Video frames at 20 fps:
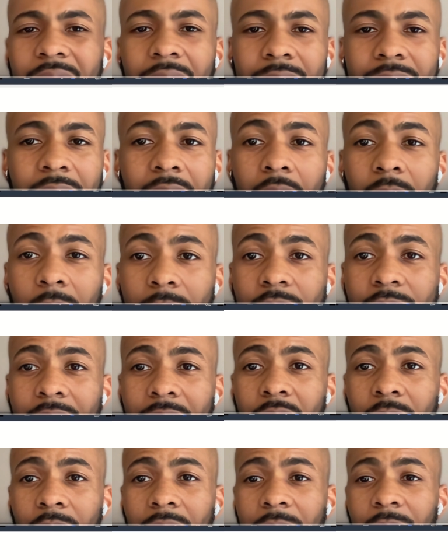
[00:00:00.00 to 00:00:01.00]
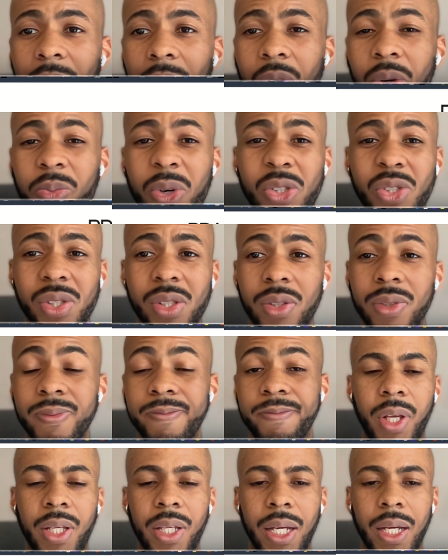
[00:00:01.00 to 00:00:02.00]
the entire website could be a bit more personal.
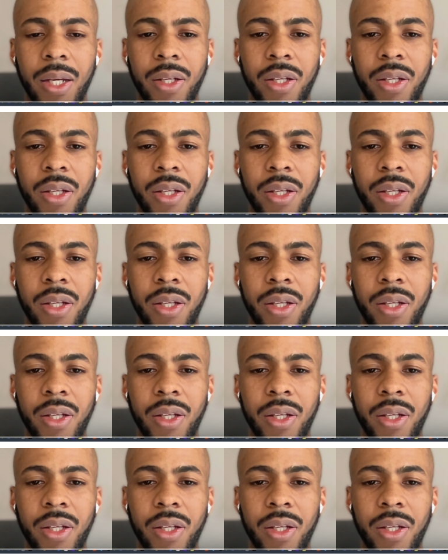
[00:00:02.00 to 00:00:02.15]
Yeah,